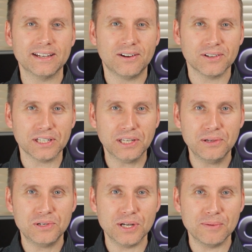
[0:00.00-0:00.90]
it on a
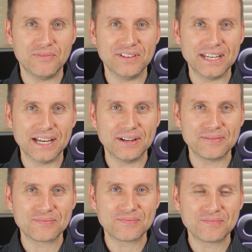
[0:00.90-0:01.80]
YouTube video.
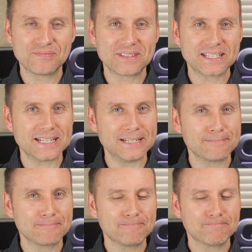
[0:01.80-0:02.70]
So